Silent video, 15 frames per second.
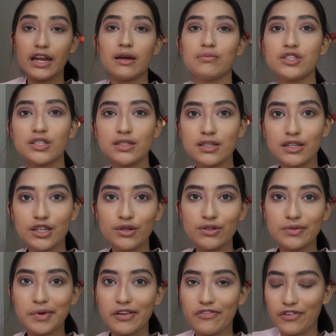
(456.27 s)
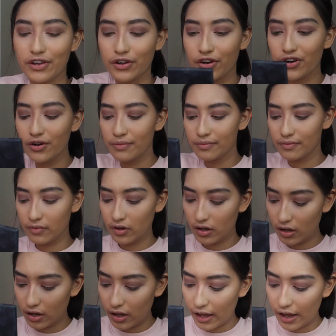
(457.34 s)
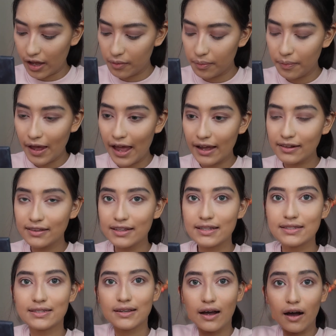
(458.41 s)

and I'm just going to use my finger and pack this